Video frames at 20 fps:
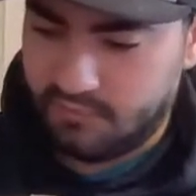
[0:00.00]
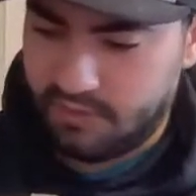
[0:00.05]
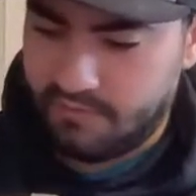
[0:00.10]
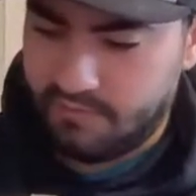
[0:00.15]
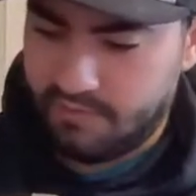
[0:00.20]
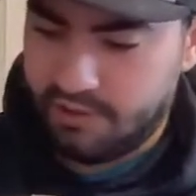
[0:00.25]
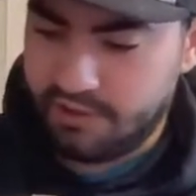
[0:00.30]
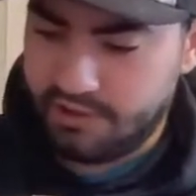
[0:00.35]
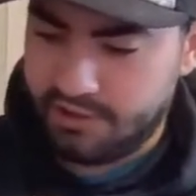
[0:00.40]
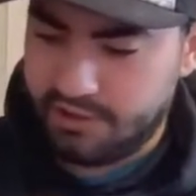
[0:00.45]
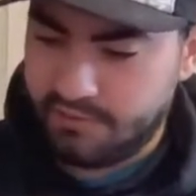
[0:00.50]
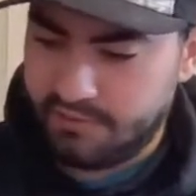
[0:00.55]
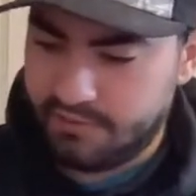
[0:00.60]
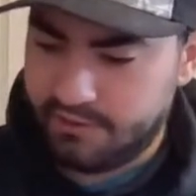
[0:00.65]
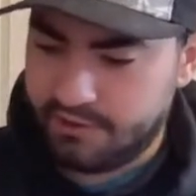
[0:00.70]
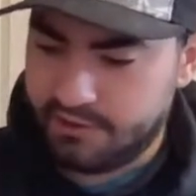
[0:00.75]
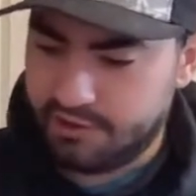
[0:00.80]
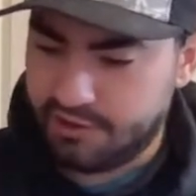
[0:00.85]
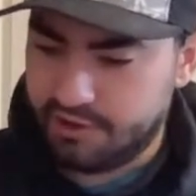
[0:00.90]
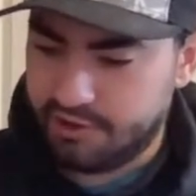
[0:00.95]
Punch it a
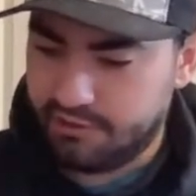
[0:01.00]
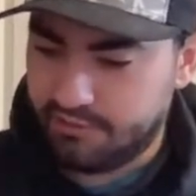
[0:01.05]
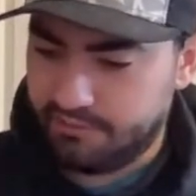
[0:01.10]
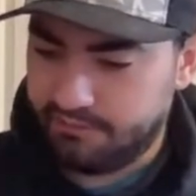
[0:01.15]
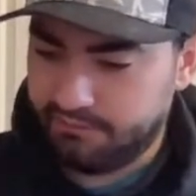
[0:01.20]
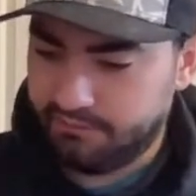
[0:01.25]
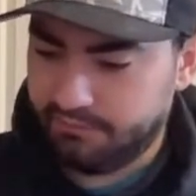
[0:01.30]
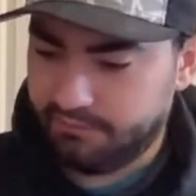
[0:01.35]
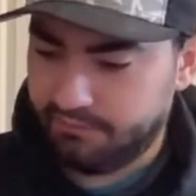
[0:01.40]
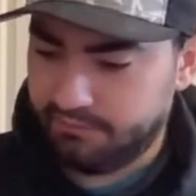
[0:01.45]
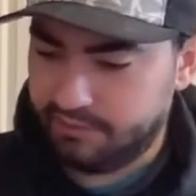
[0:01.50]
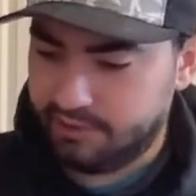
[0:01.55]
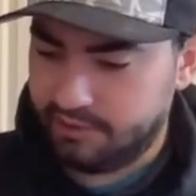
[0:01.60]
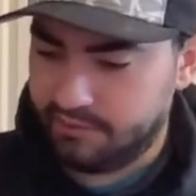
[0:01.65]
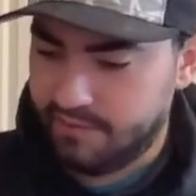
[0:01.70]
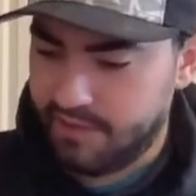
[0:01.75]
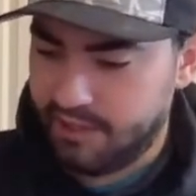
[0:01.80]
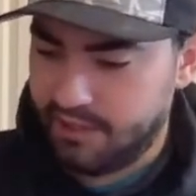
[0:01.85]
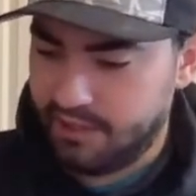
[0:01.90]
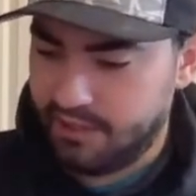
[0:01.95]
bunch.
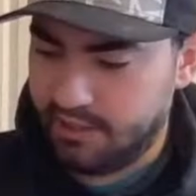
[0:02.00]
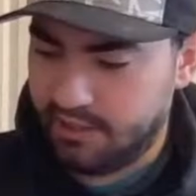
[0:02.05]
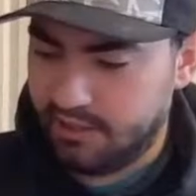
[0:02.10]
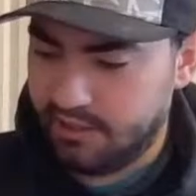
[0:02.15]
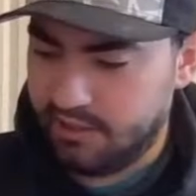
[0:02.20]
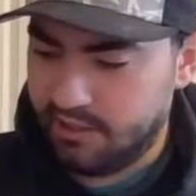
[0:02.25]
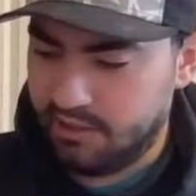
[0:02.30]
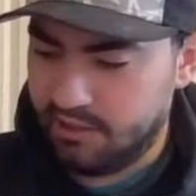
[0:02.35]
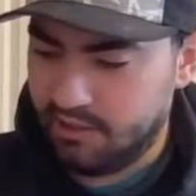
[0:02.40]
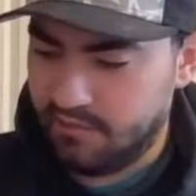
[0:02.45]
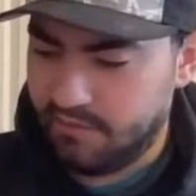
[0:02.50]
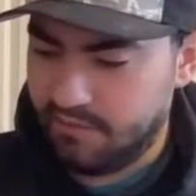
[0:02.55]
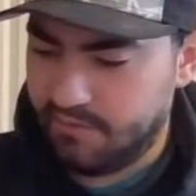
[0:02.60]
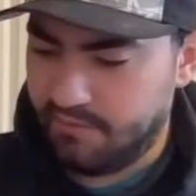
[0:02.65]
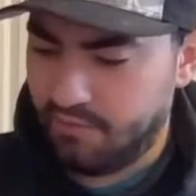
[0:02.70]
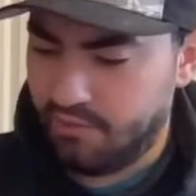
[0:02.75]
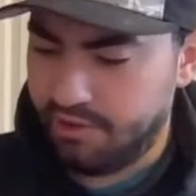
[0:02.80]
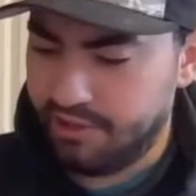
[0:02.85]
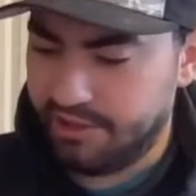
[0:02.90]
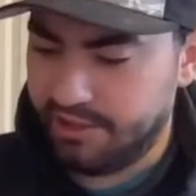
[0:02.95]
Make it a little bit
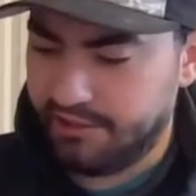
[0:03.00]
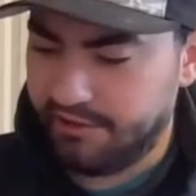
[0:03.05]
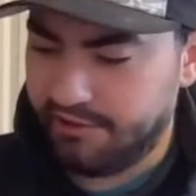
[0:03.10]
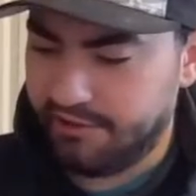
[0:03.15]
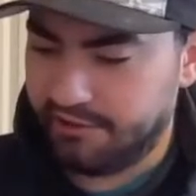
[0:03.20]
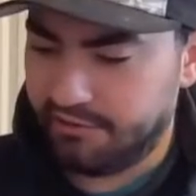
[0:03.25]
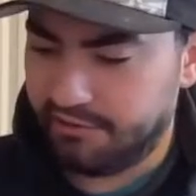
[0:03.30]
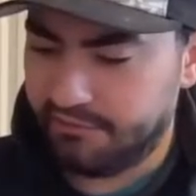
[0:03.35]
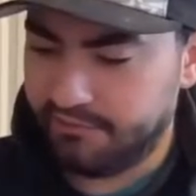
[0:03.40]
pointier.